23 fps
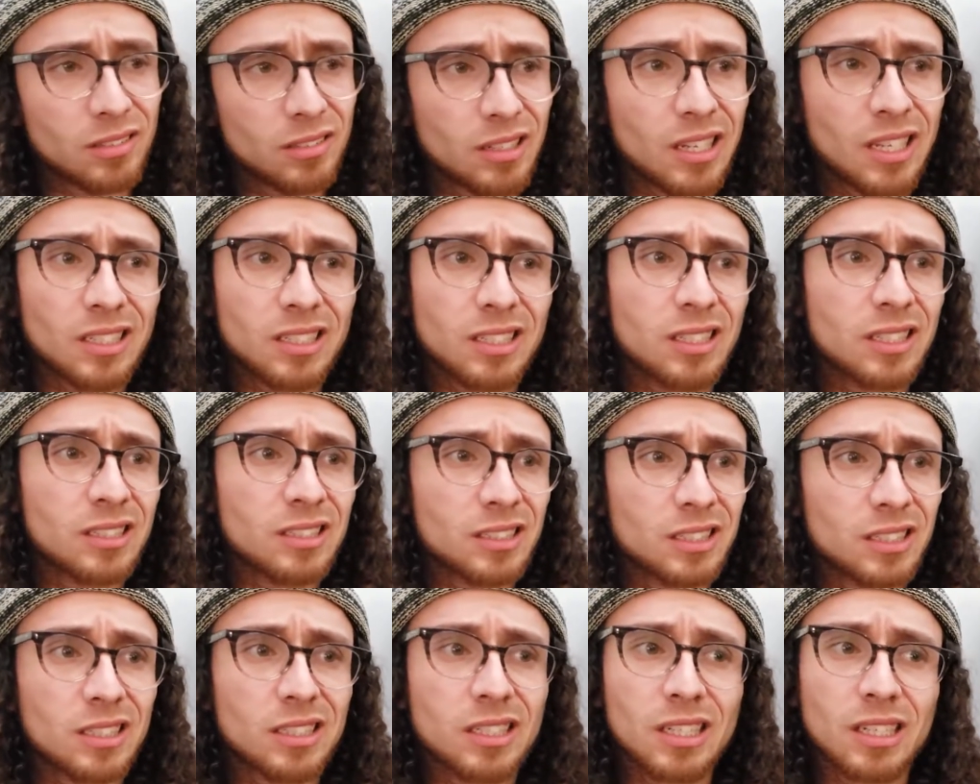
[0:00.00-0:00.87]
at the end of
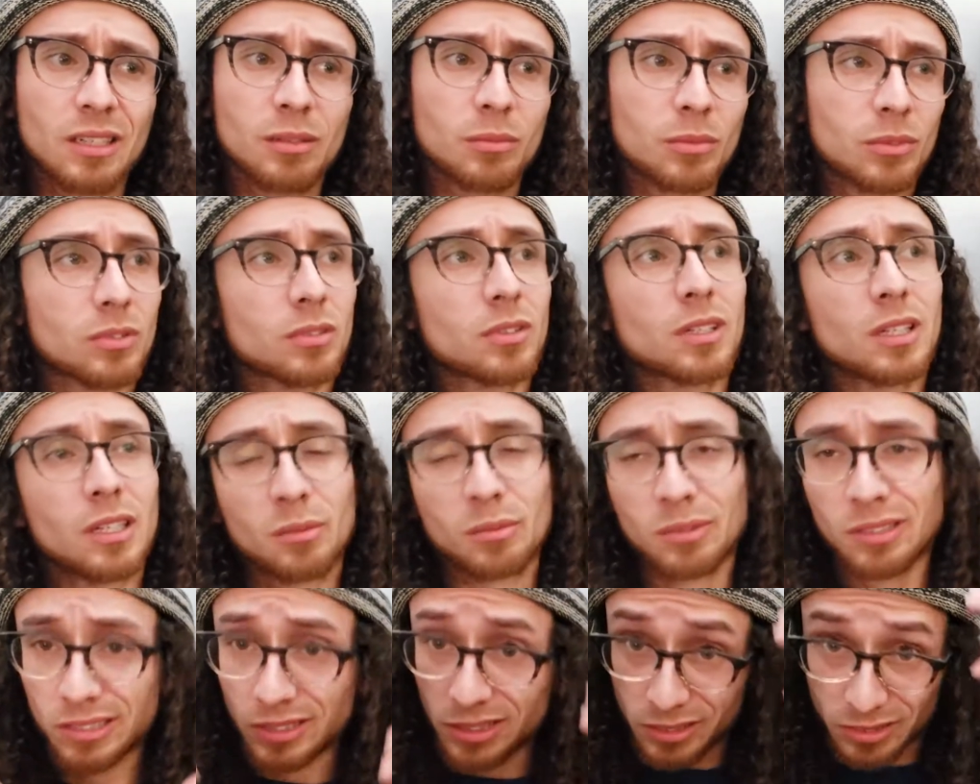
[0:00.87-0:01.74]
the day, Mortal
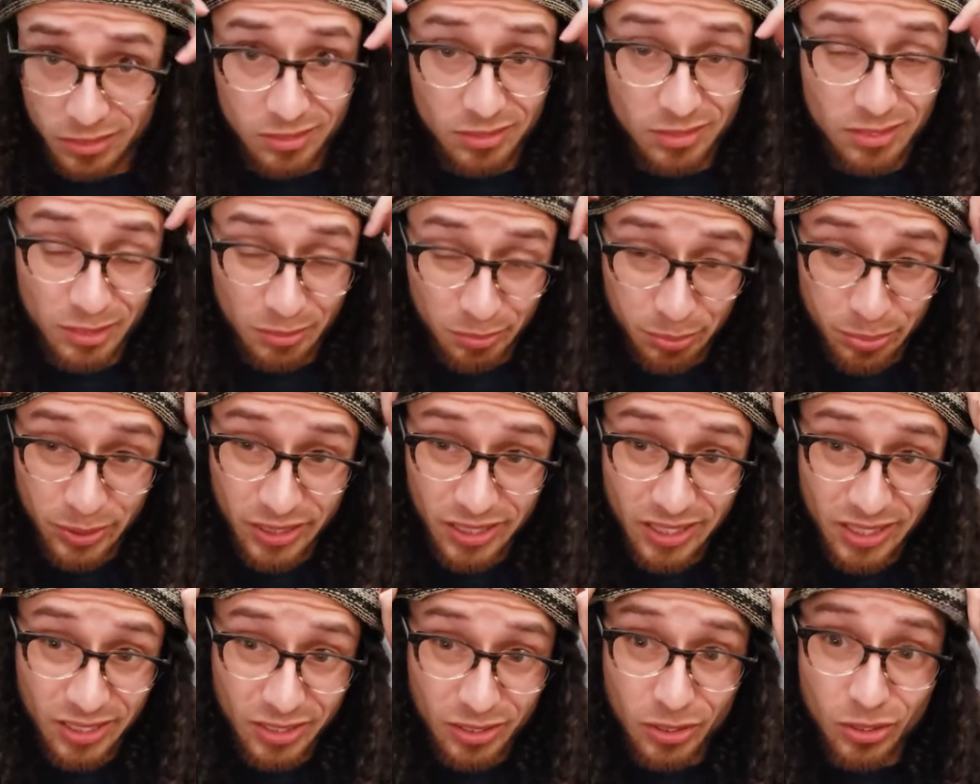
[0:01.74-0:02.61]
Kombat is a
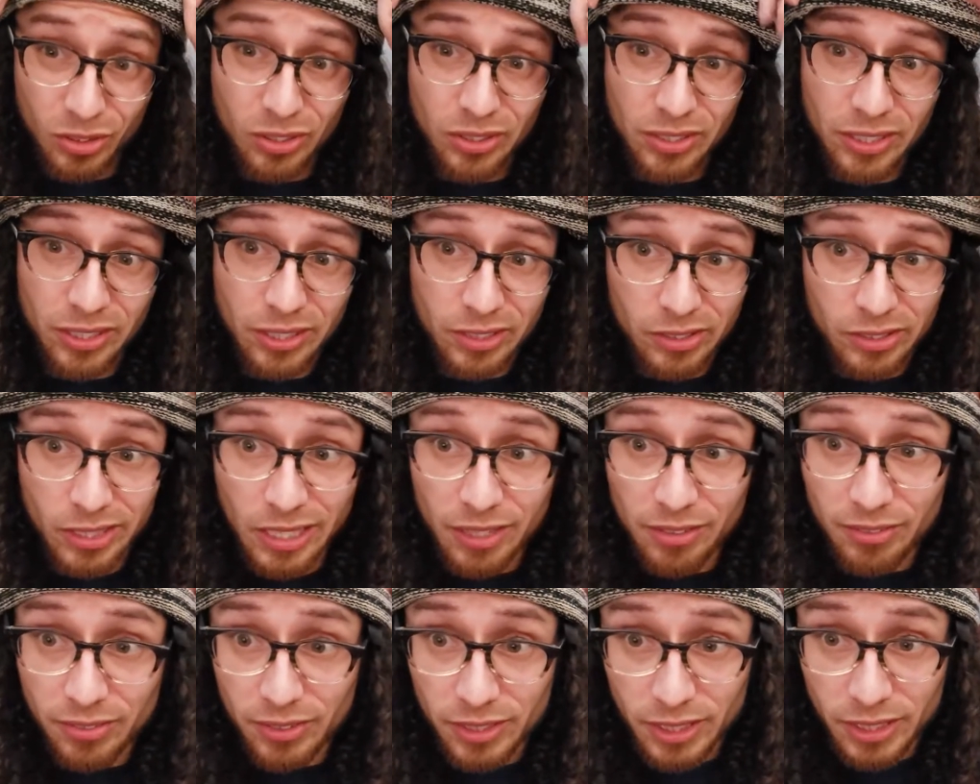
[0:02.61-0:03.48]
pretty gory and
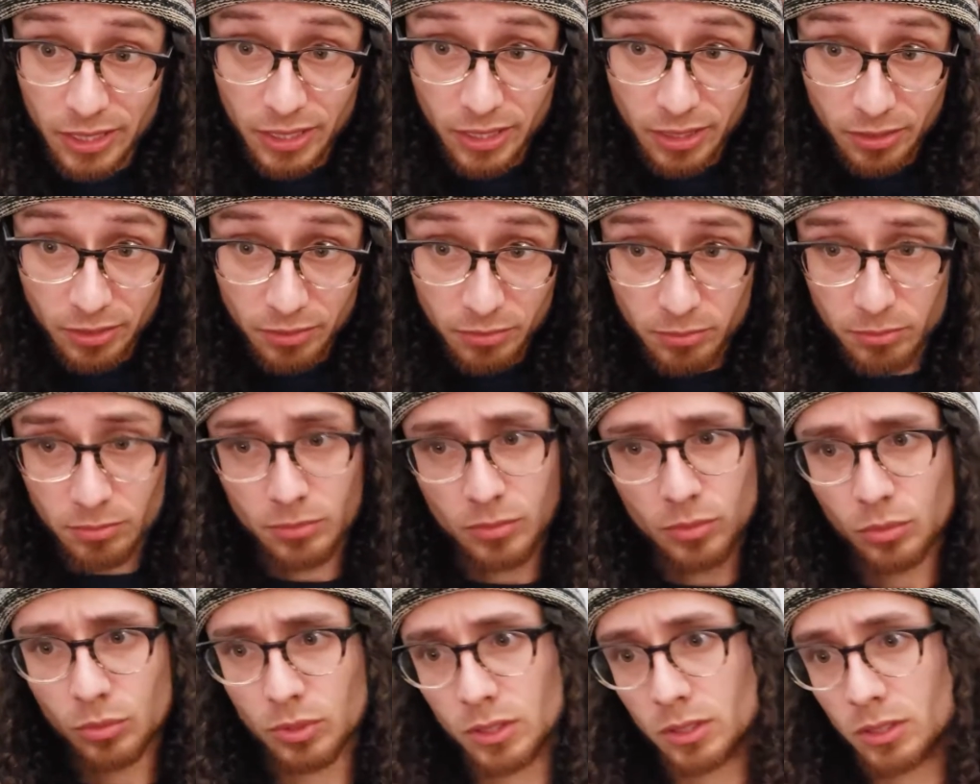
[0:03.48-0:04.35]
graphic game,
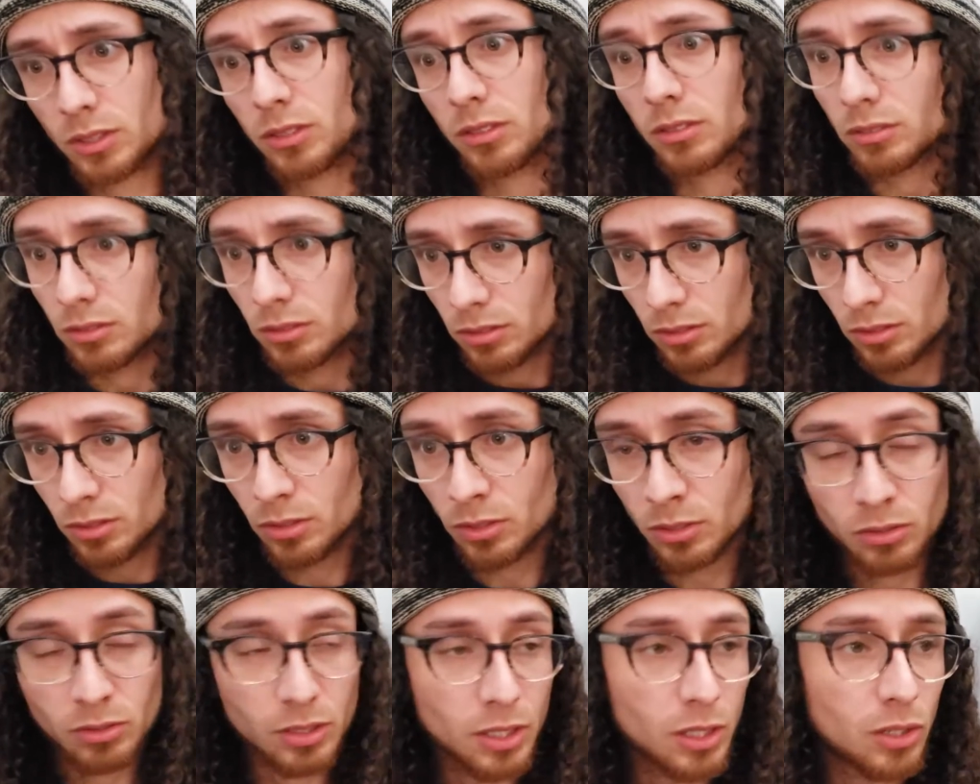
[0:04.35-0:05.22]
which, you
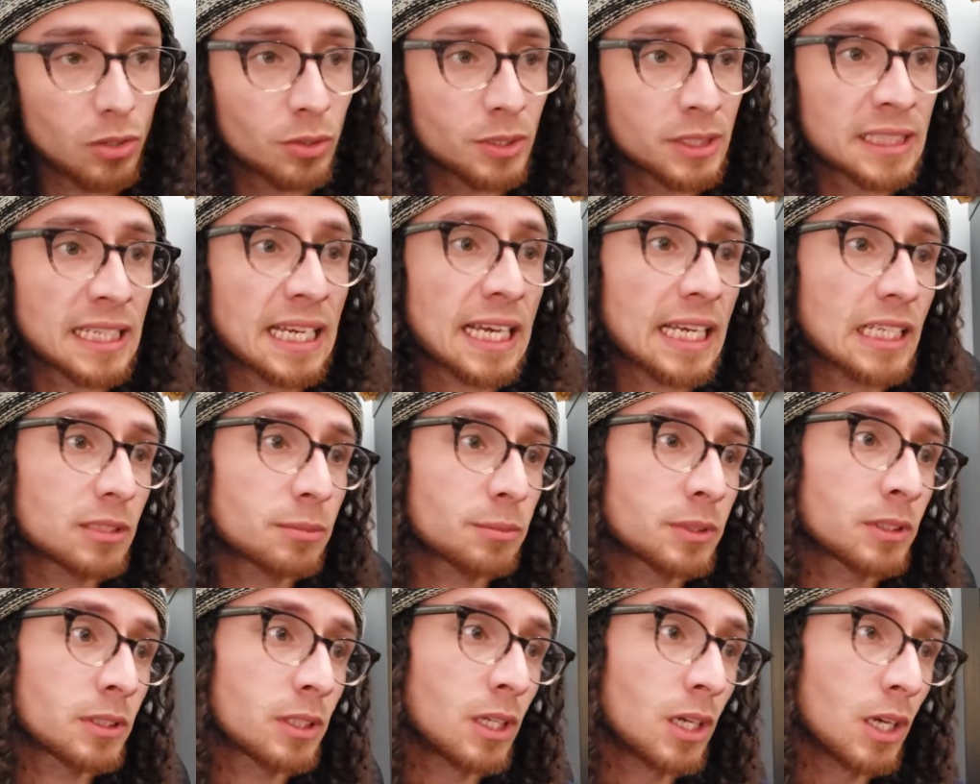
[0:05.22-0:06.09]
know, it always has
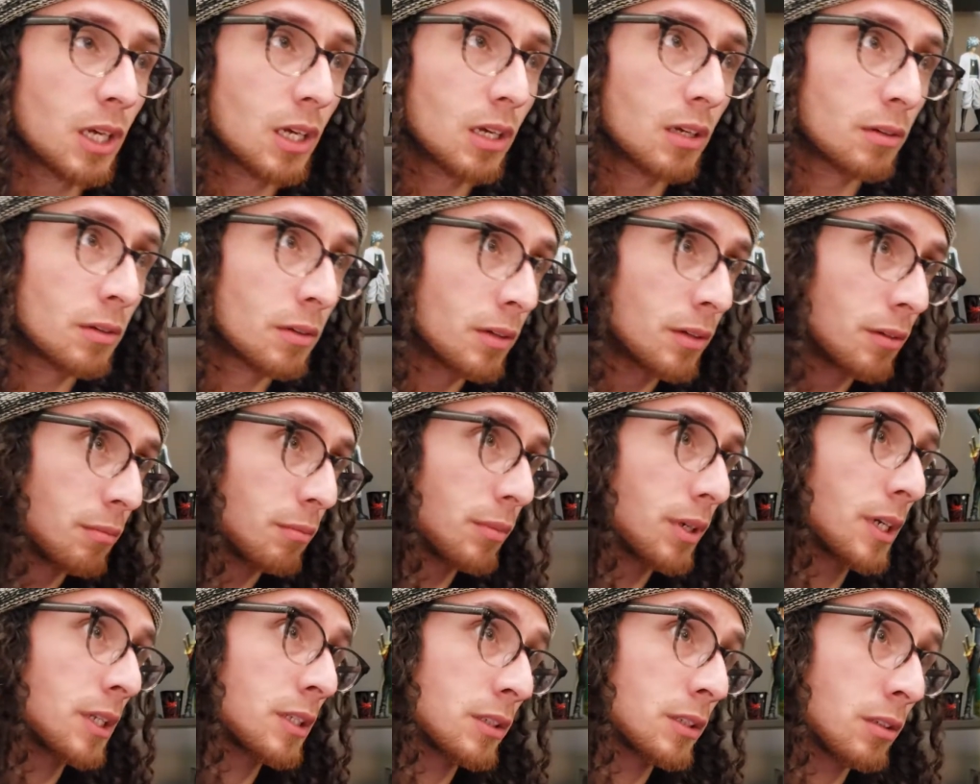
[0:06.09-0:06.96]
been,
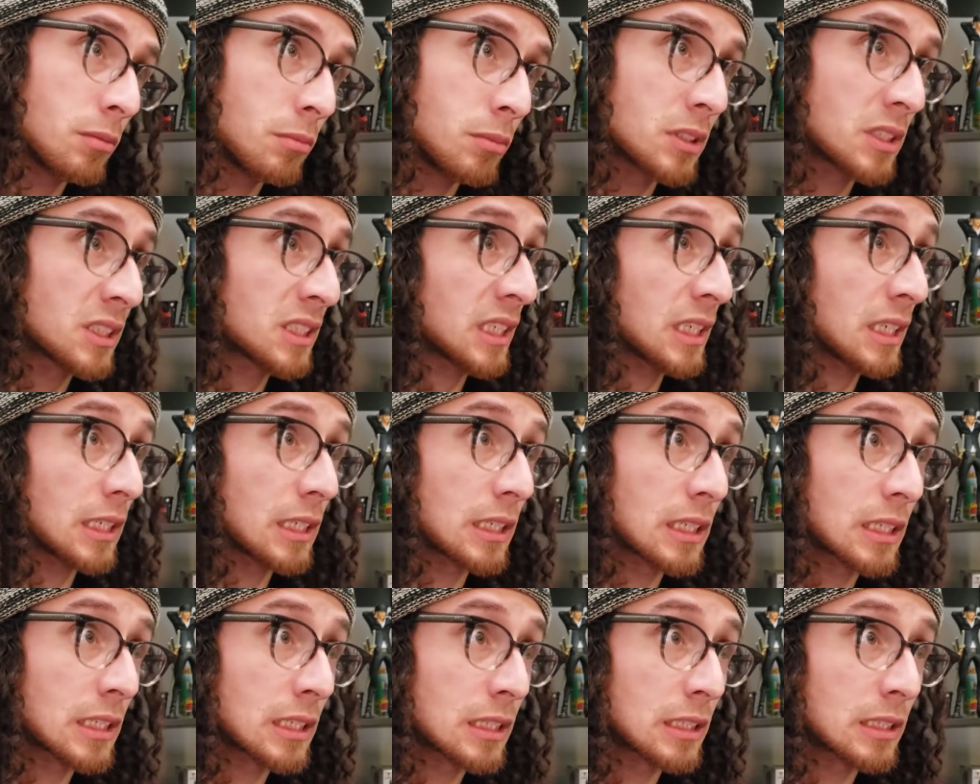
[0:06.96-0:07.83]
but it's almost
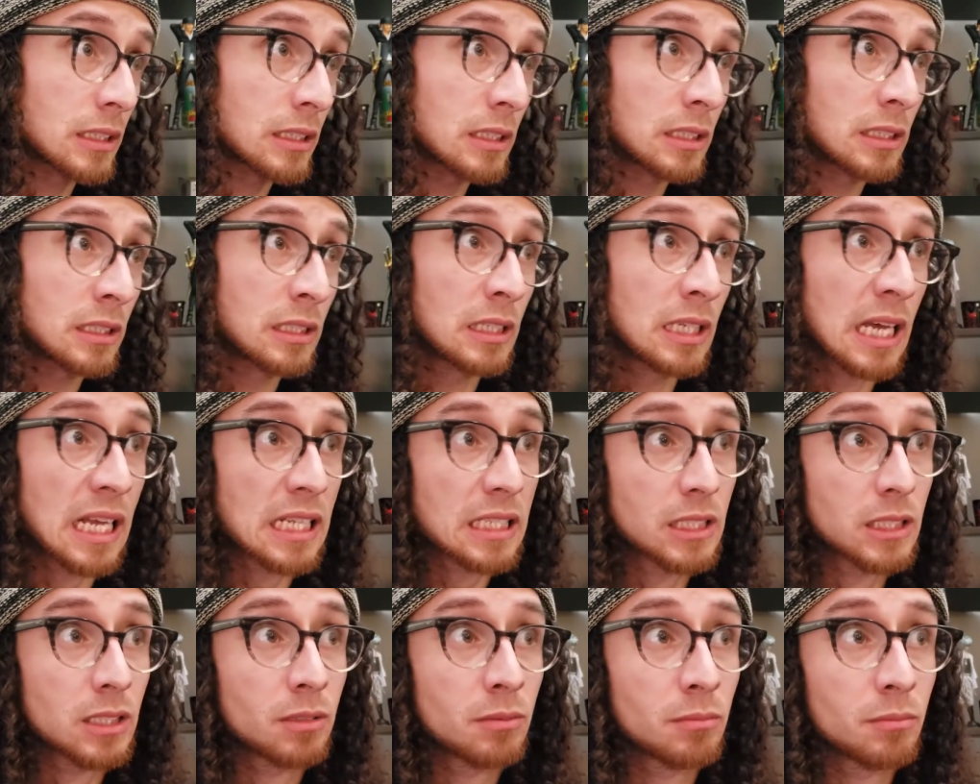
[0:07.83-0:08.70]
like that's
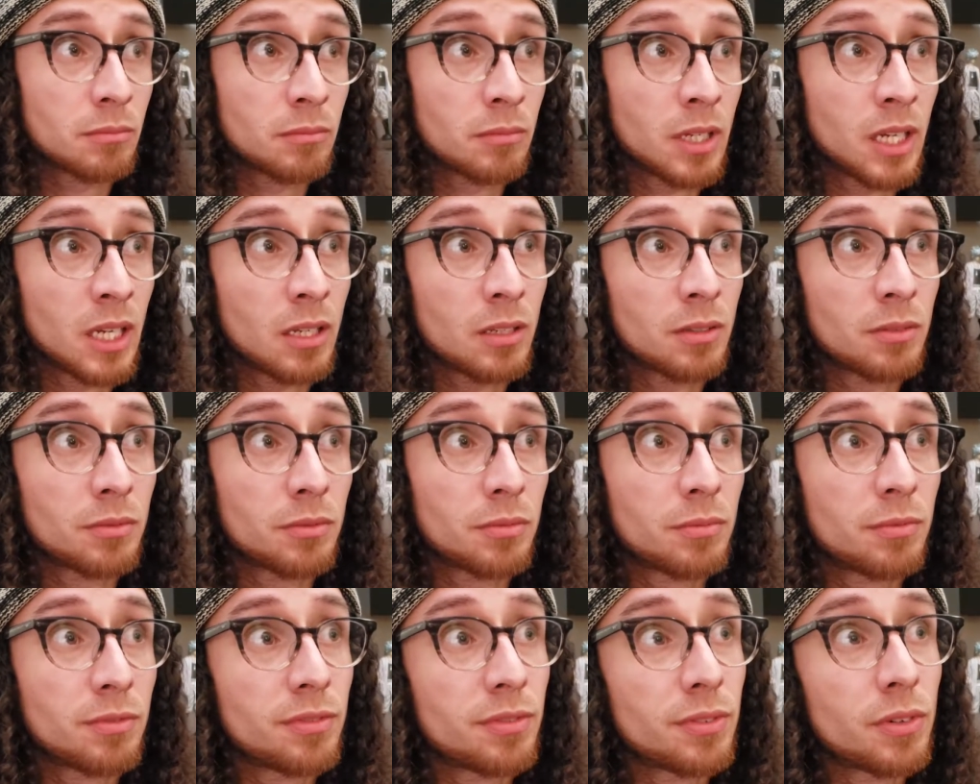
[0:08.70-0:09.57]
the main
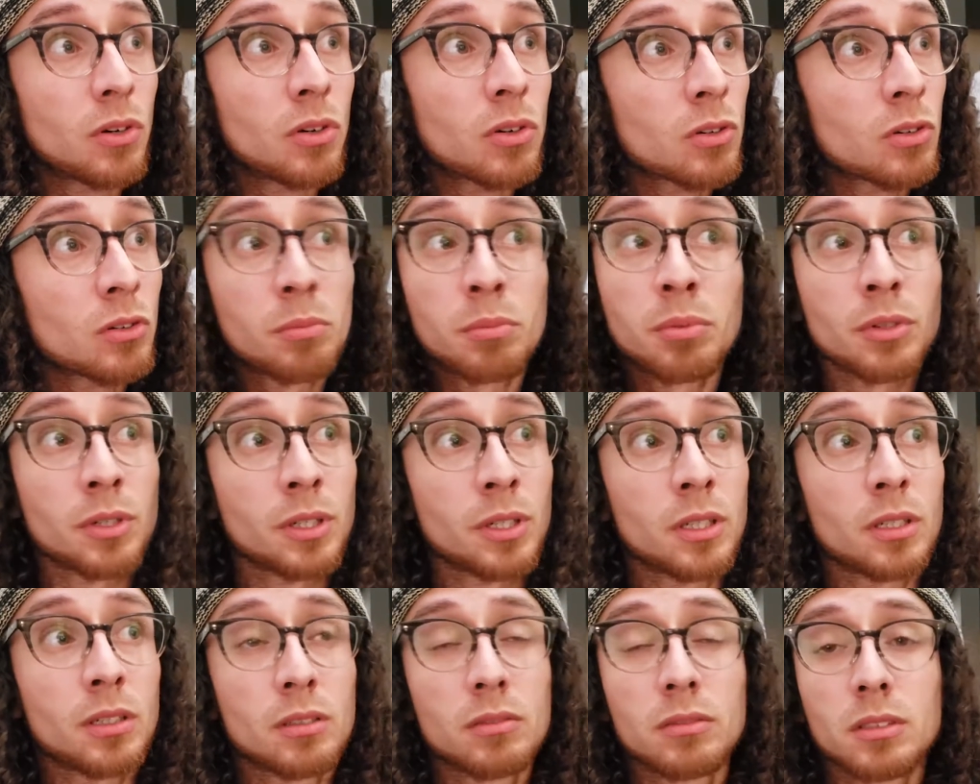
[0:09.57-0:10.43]
focal point
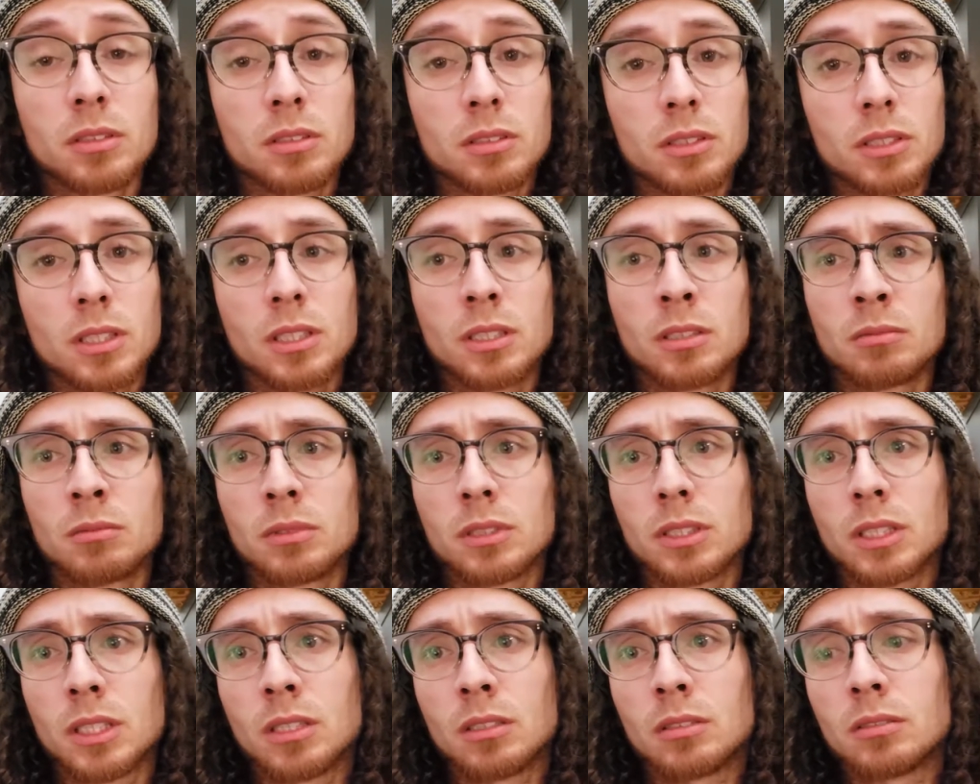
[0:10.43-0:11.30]
of those games
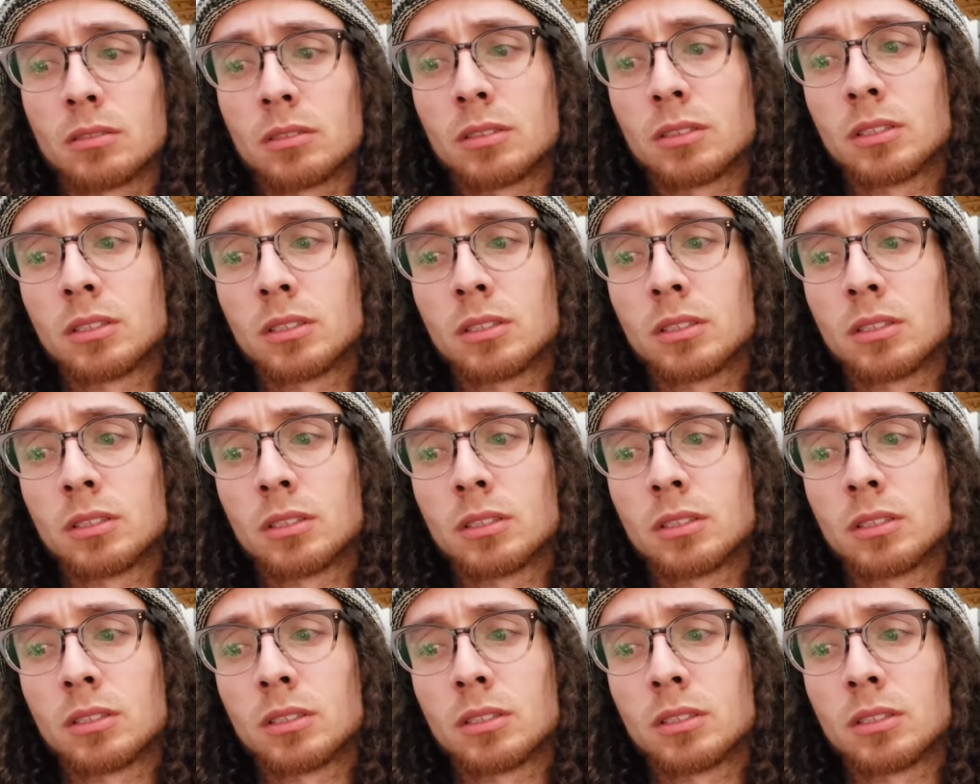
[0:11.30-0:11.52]
now.